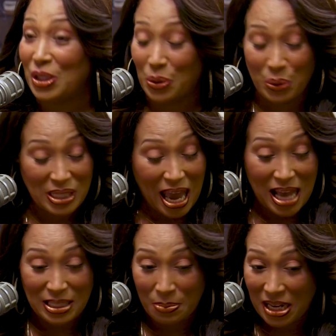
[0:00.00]
Who's
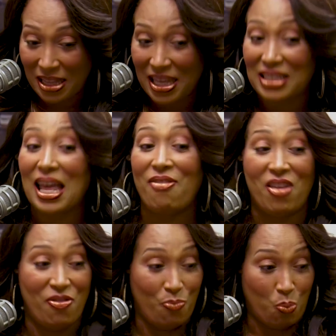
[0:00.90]
cast many things, and
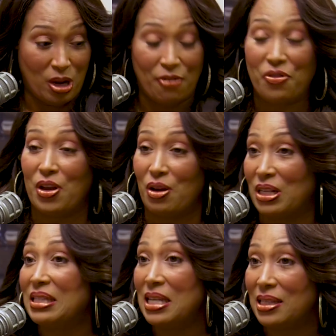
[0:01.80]
then one of their
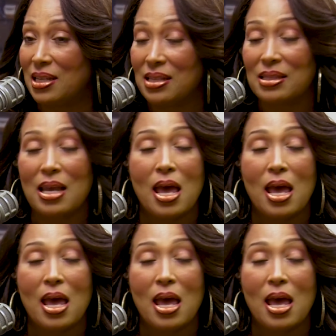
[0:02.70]
assistants.